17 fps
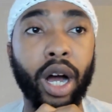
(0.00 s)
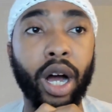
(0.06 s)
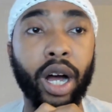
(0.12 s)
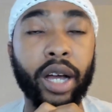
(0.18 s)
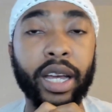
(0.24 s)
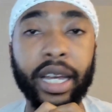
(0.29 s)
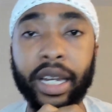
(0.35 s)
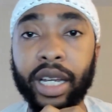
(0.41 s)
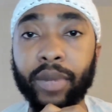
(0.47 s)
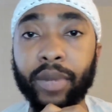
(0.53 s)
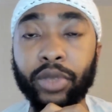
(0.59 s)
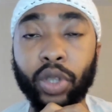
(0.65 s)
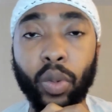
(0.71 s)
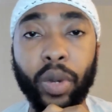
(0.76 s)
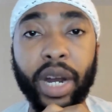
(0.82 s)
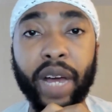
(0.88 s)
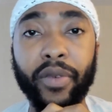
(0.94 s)
idioms,
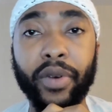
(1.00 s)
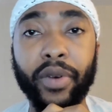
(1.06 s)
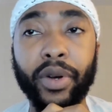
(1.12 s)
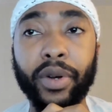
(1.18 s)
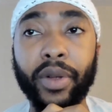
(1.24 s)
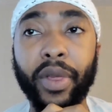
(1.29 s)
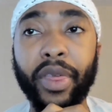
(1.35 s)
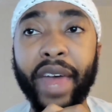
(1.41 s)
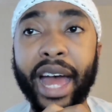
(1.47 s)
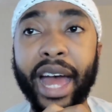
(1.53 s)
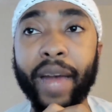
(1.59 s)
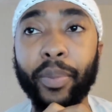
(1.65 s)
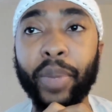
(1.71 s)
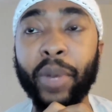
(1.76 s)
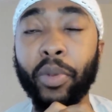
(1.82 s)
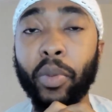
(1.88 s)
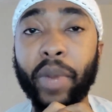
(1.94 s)
or whatever
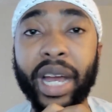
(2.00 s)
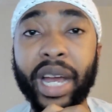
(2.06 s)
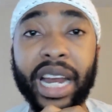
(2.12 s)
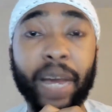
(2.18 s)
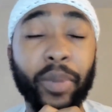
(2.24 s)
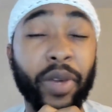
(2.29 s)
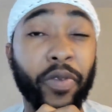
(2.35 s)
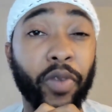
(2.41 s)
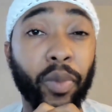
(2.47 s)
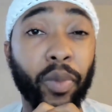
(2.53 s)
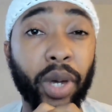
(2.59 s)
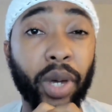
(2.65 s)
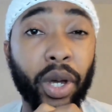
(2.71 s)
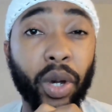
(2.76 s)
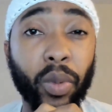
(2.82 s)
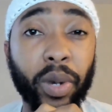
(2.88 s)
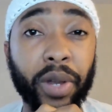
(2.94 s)
that people may not be
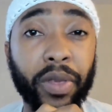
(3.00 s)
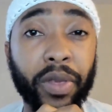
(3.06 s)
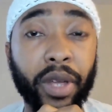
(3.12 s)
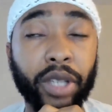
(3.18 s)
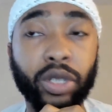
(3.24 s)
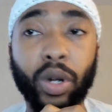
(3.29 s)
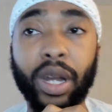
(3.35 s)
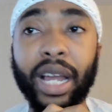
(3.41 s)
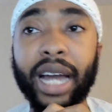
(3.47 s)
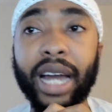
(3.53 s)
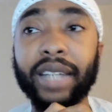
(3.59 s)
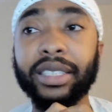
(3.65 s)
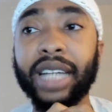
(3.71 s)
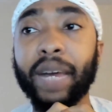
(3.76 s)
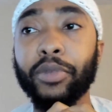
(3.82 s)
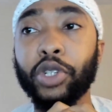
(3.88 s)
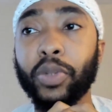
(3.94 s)
familiar with. So a lot of
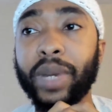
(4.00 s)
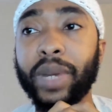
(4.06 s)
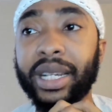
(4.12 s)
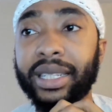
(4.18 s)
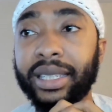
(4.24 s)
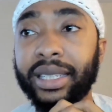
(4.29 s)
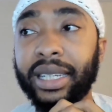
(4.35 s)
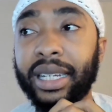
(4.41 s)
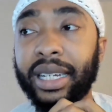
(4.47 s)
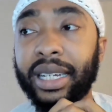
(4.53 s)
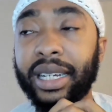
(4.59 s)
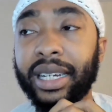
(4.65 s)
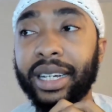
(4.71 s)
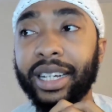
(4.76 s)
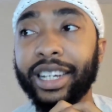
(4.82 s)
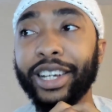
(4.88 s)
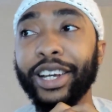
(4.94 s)
times you may see
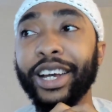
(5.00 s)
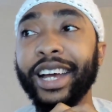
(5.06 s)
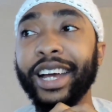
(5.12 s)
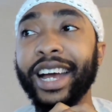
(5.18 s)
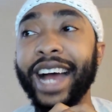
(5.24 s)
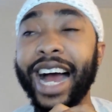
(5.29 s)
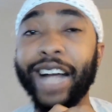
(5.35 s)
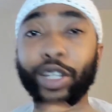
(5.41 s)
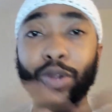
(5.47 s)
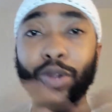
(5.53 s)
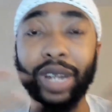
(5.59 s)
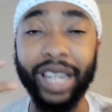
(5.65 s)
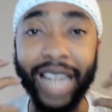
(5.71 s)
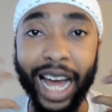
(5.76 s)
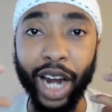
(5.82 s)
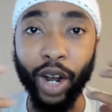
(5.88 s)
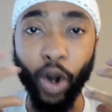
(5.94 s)
I do a
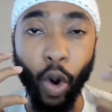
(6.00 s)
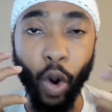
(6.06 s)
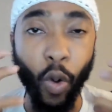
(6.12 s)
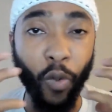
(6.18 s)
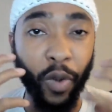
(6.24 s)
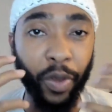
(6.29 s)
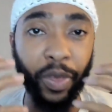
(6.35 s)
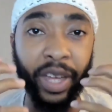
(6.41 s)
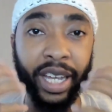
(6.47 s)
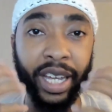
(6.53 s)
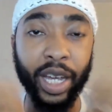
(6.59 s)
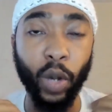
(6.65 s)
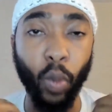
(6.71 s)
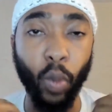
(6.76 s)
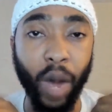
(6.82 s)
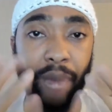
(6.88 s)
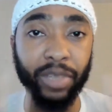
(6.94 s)
lot of
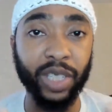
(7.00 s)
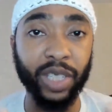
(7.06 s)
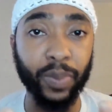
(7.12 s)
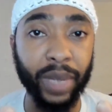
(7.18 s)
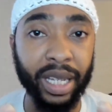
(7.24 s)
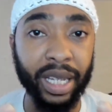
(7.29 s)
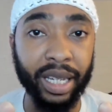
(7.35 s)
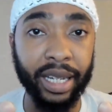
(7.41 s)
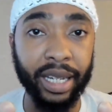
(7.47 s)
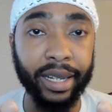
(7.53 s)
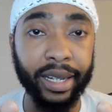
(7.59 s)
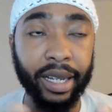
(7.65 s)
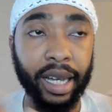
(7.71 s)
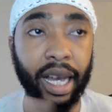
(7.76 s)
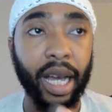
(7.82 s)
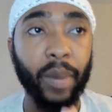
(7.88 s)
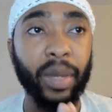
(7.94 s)
overthinking while I'm speaking
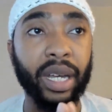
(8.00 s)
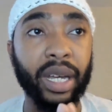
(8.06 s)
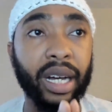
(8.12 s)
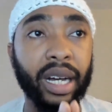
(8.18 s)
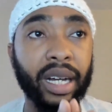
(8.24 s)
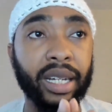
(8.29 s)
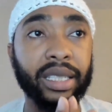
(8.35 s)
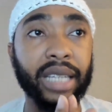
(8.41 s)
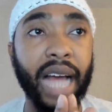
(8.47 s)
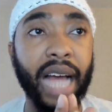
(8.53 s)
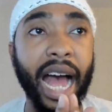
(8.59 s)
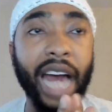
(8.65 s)
because I